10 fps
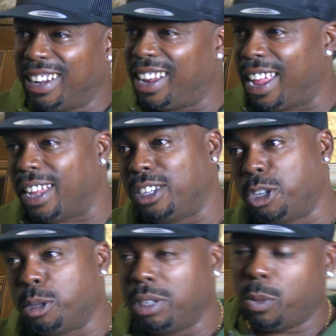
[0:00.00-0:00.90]
Daz, you
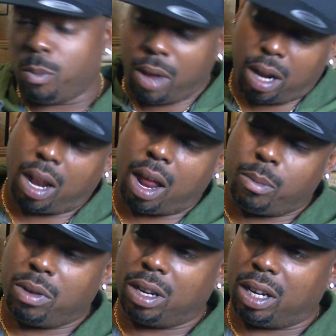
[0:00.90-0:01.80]
know what I'm saying? We made a lot of
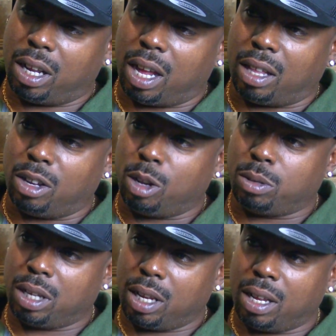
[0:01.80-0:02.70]
money together, you know
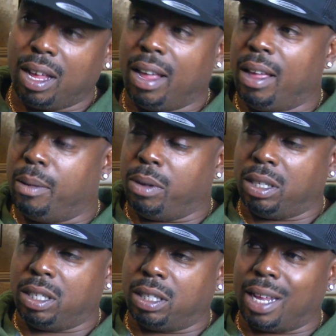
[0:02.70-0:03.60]
what I'm saying? But
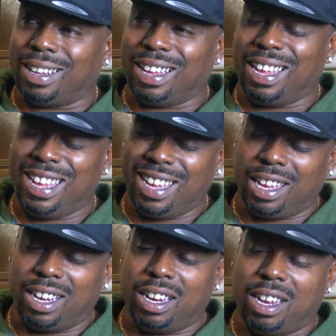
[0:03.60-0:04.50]
it's just at the
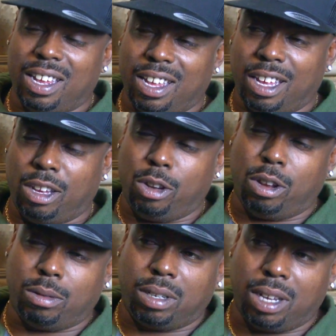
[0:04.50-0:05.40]
end, you
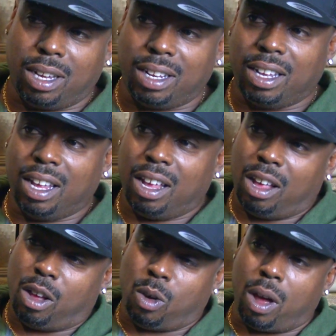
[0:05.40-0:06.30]
know what I'm saying?
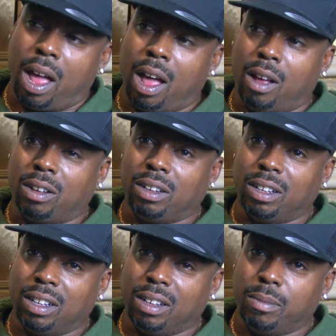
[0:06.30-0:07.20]
On how
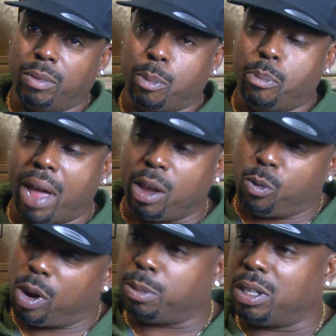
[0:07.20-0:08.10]
the
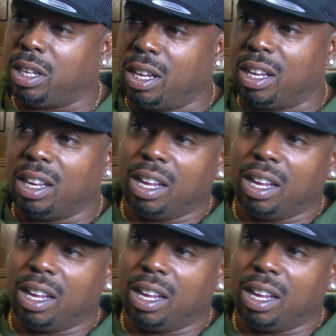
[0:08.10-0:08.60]
bankruptcy,